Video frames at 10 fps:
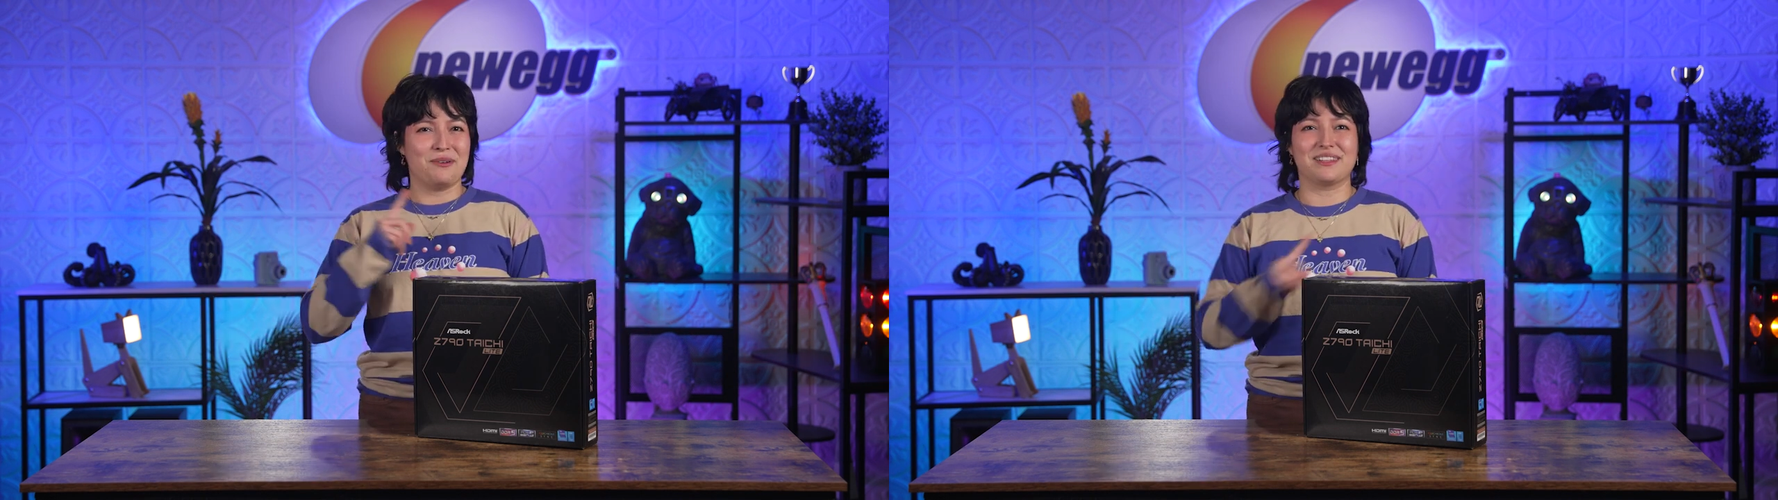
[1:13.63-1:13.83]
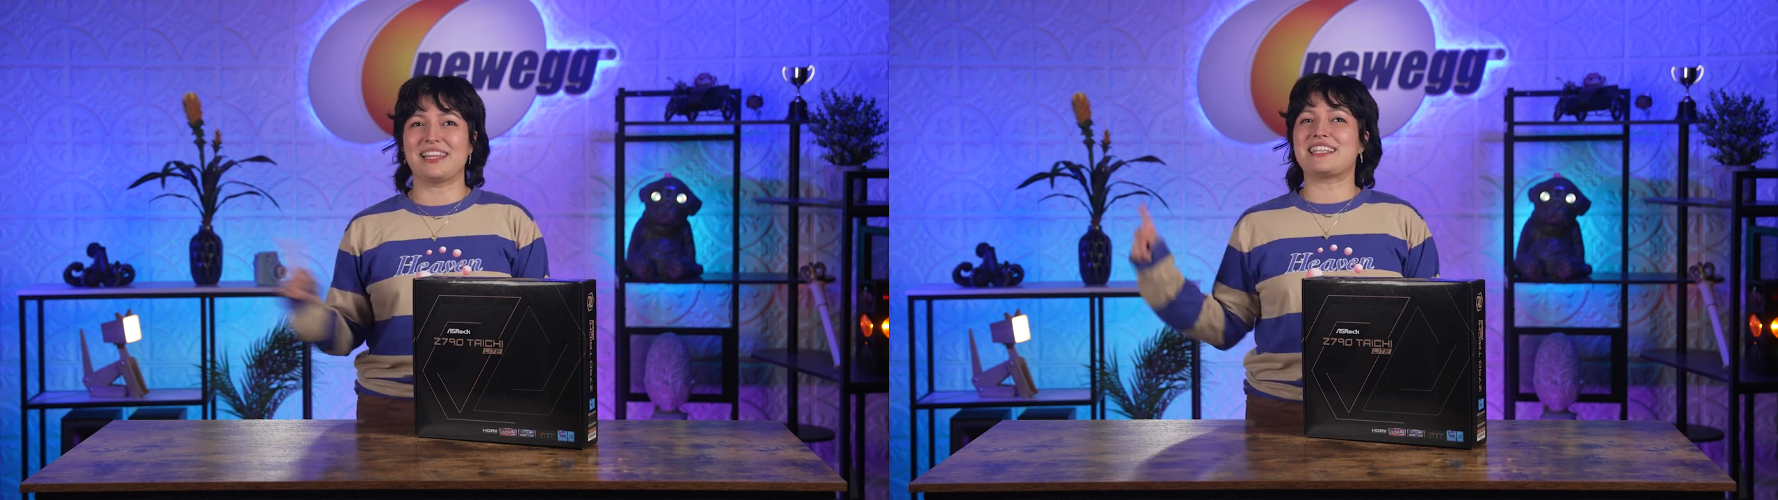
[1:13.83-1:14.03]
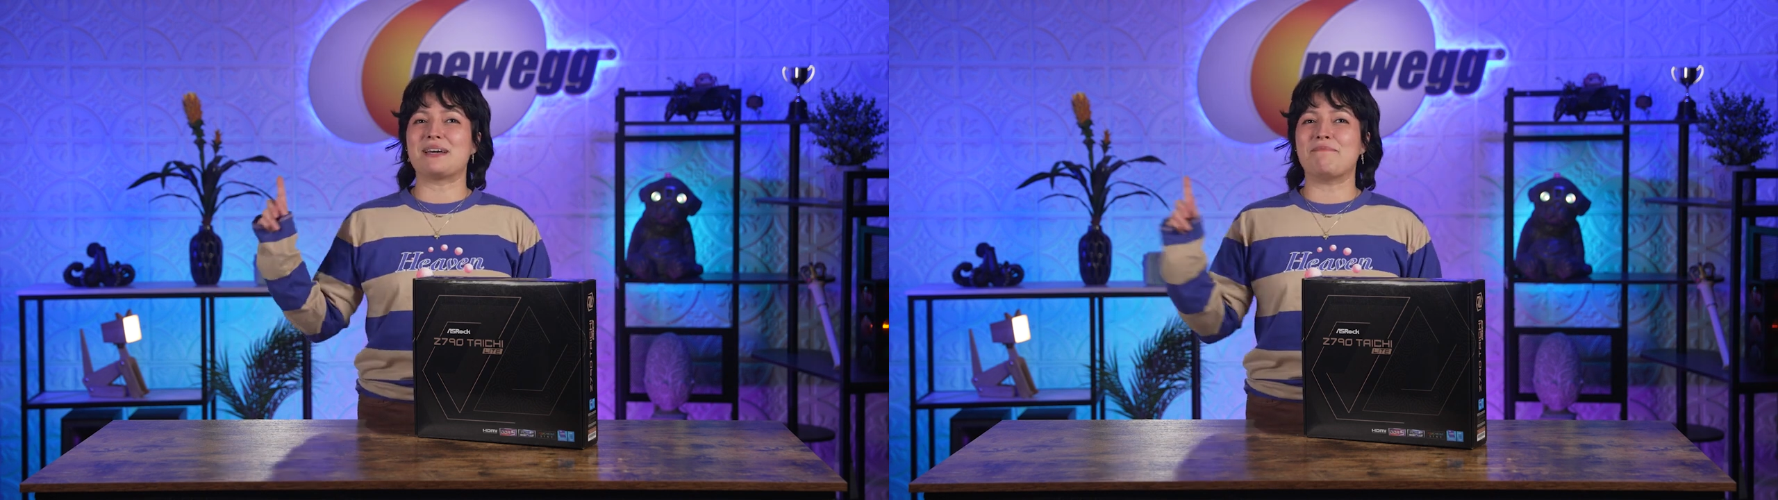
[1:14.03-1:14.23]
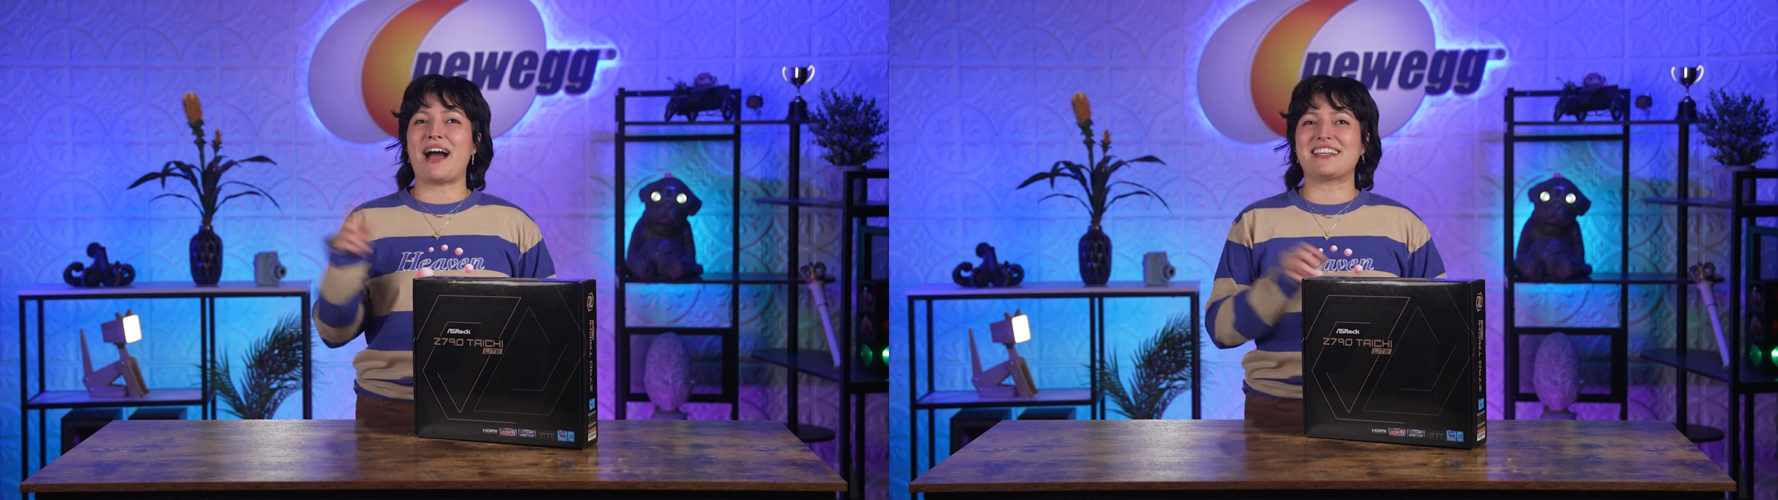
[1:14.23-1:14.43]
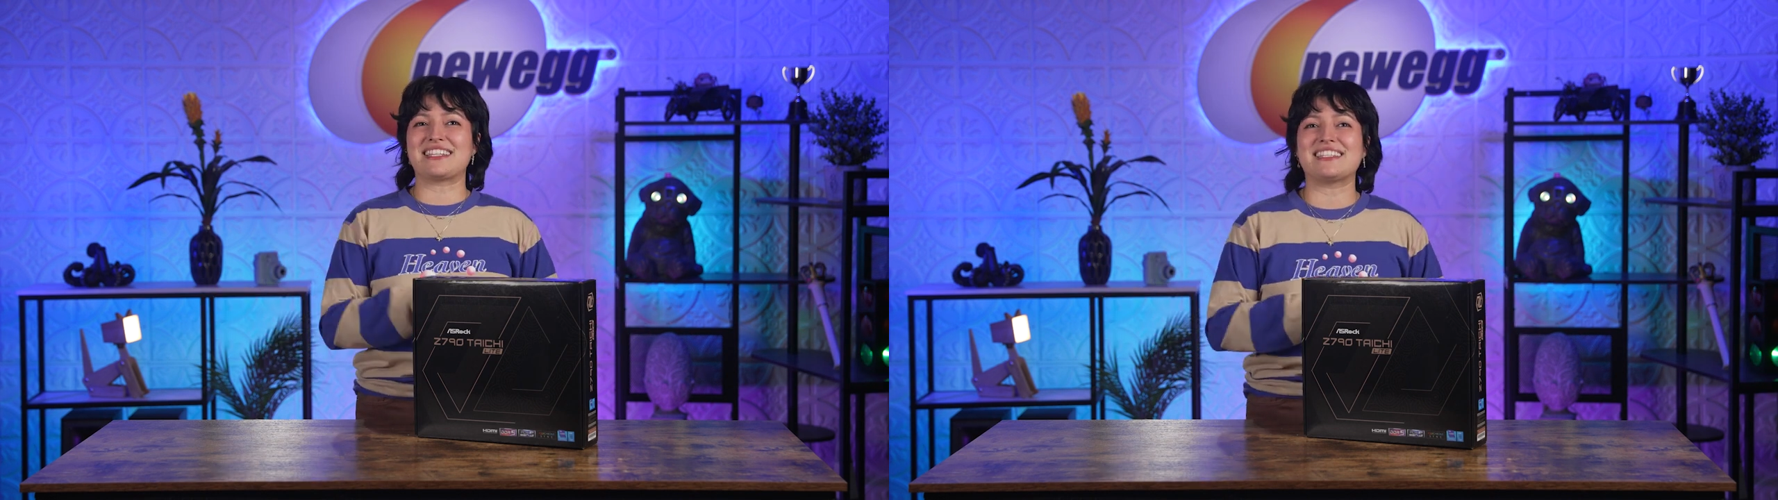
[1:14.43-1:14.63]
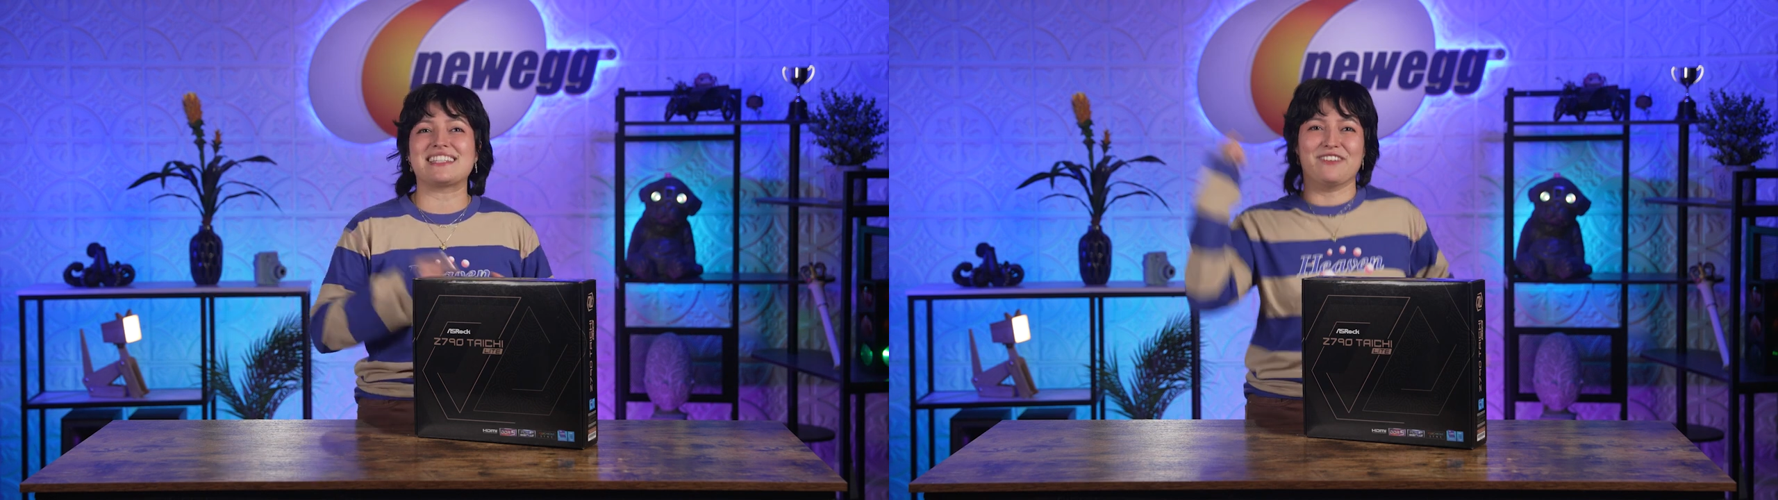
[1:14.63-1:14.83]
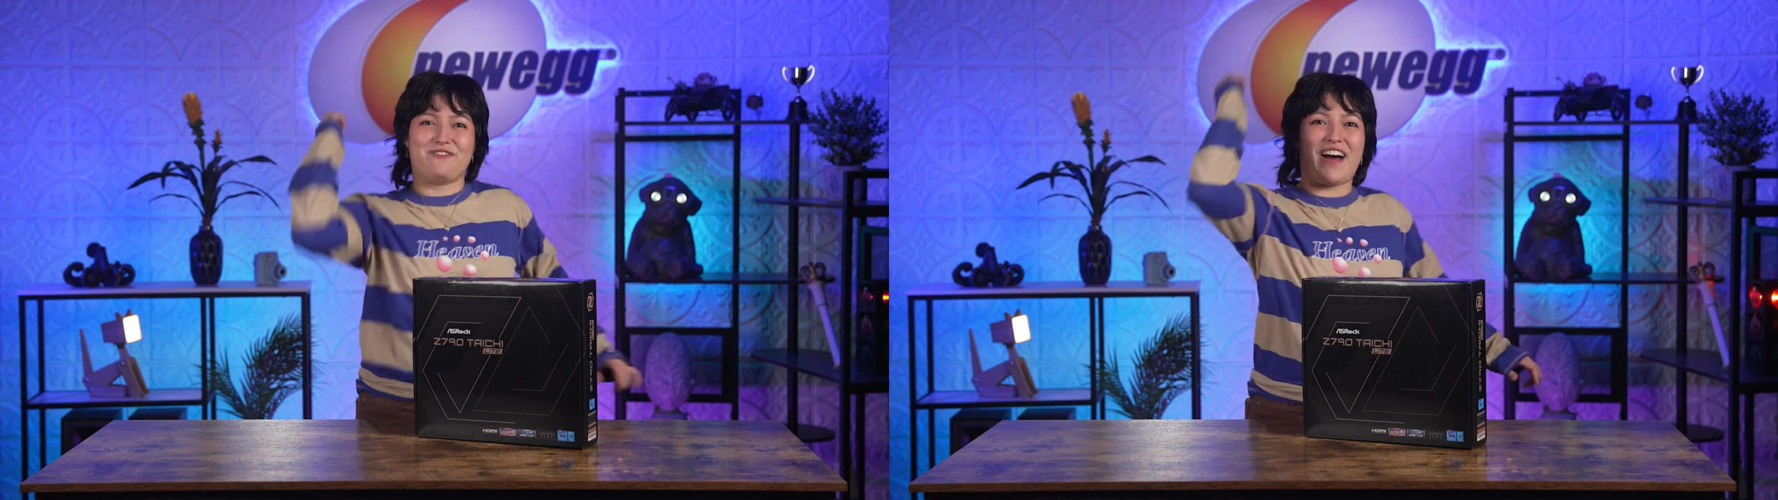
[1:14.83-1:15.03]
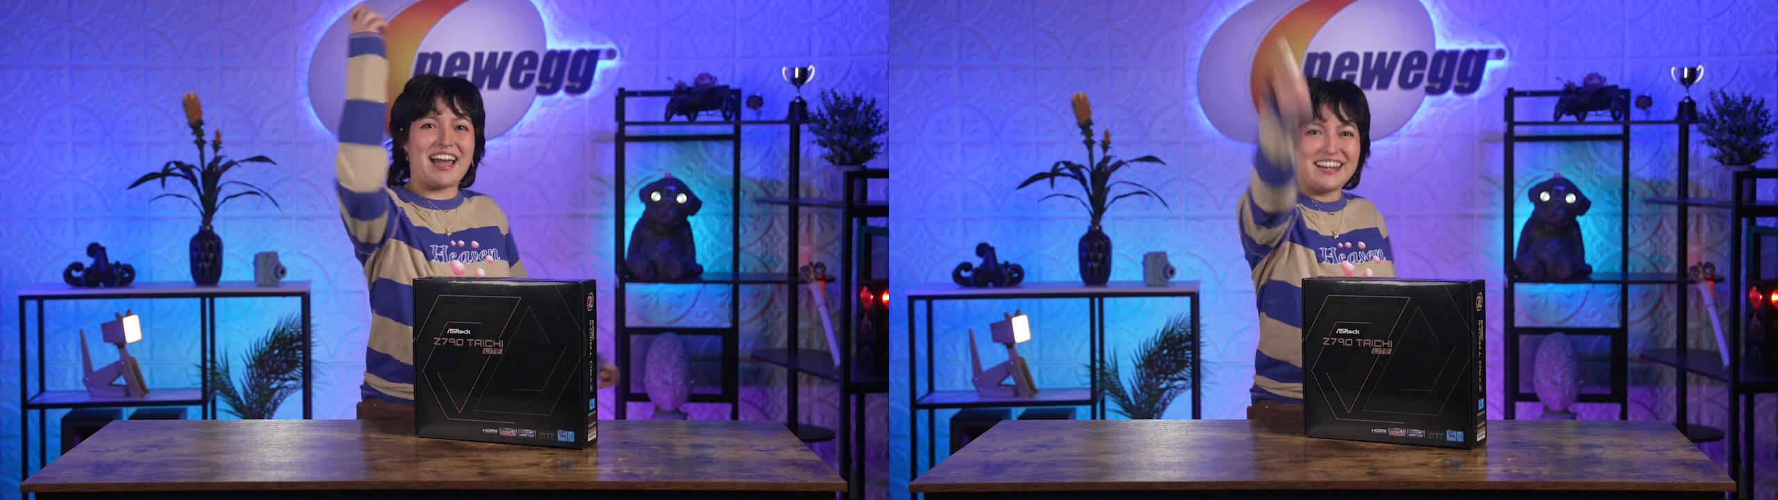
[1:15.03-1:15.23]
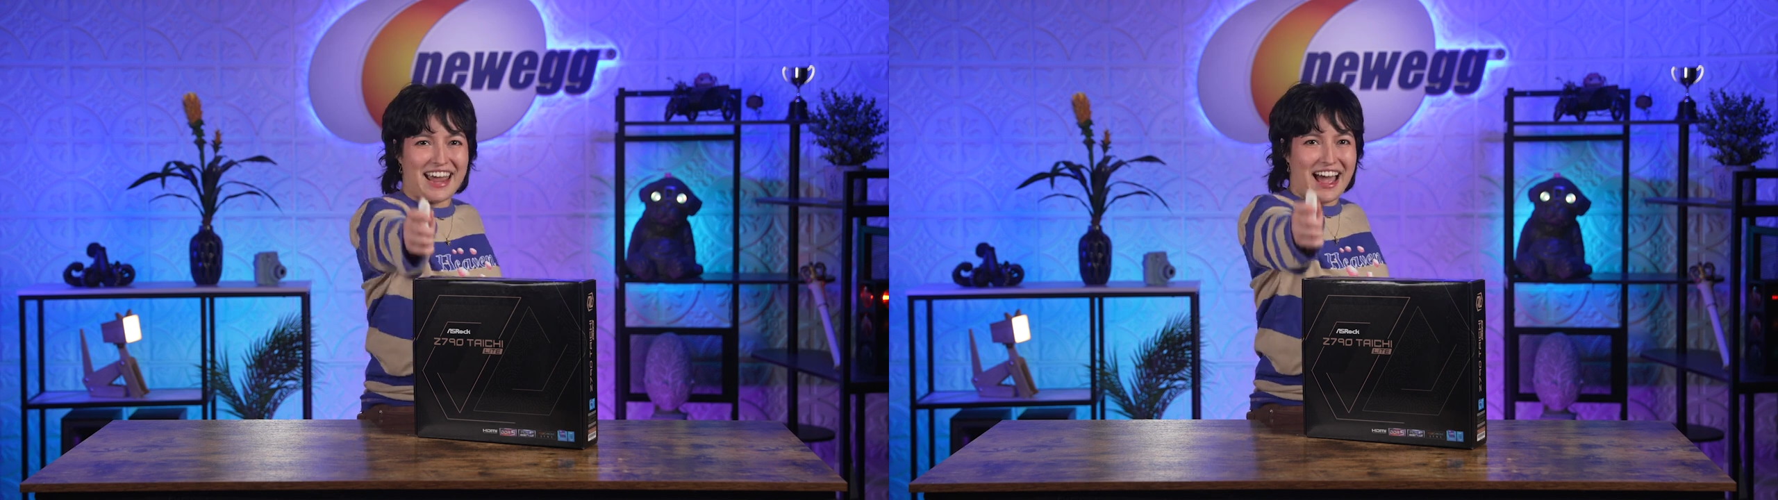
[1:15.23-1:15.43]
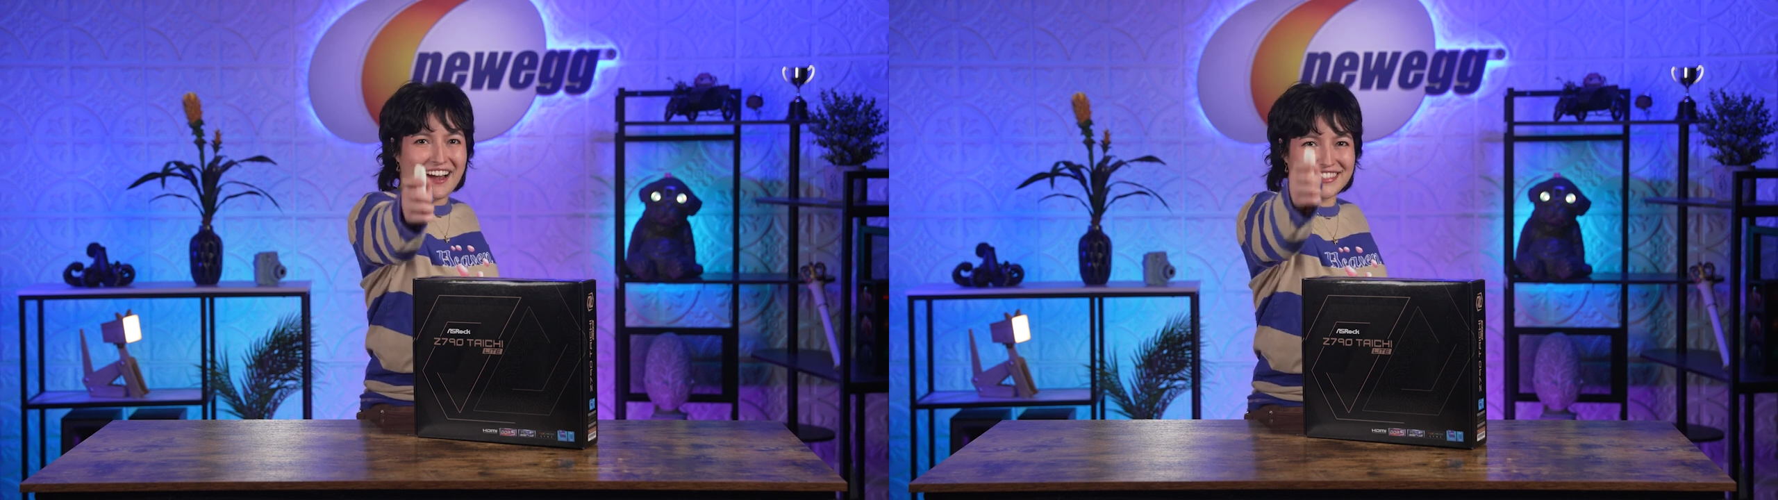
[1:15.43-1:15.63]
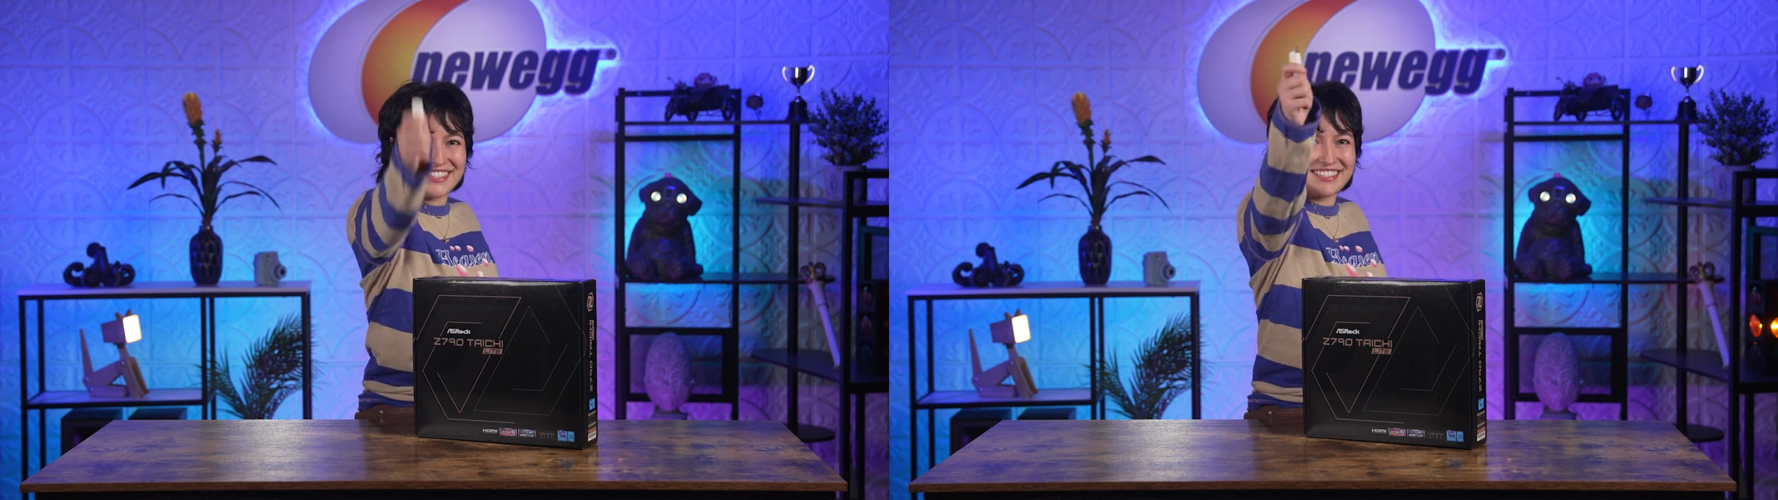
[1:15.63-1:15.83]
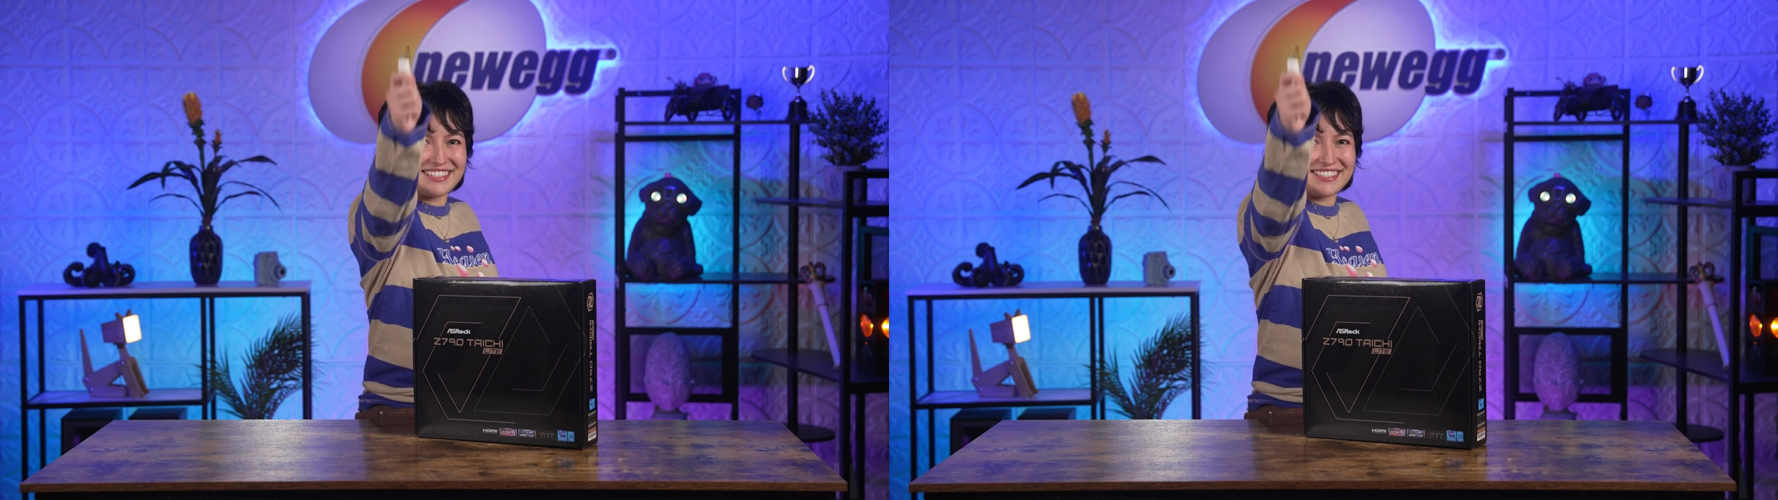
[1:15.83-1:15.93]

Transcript: Well, let's unbox this and find out.